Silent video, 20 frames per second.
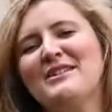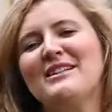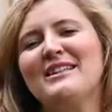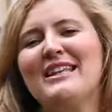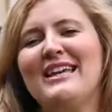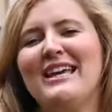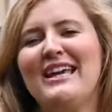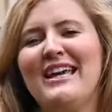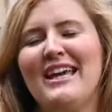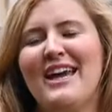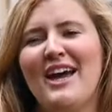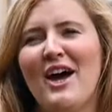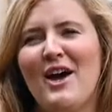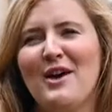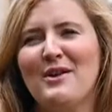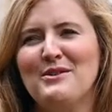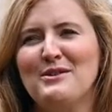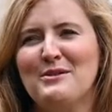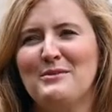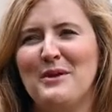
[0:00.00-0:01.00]
to the
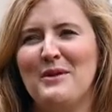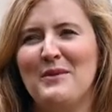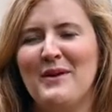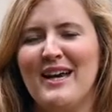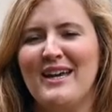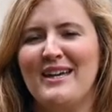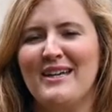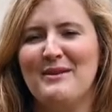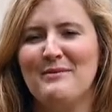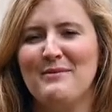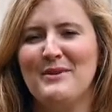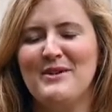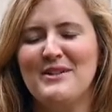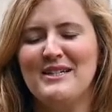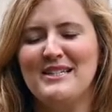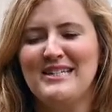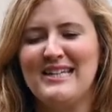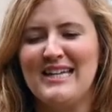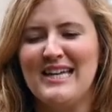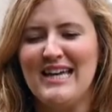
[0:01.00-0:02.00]
OWA
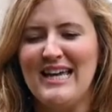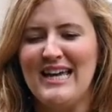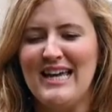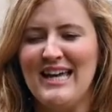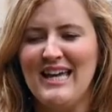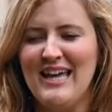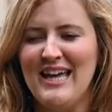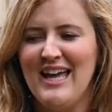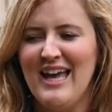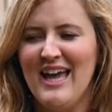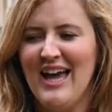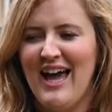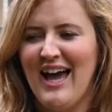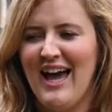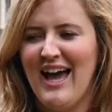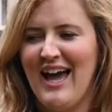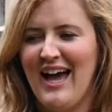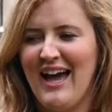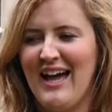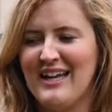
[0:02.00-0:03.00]
community.
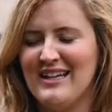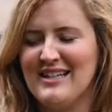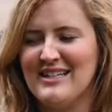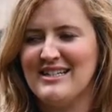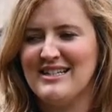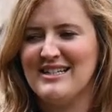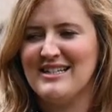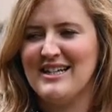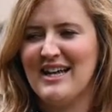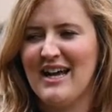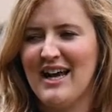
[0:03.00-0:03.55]
And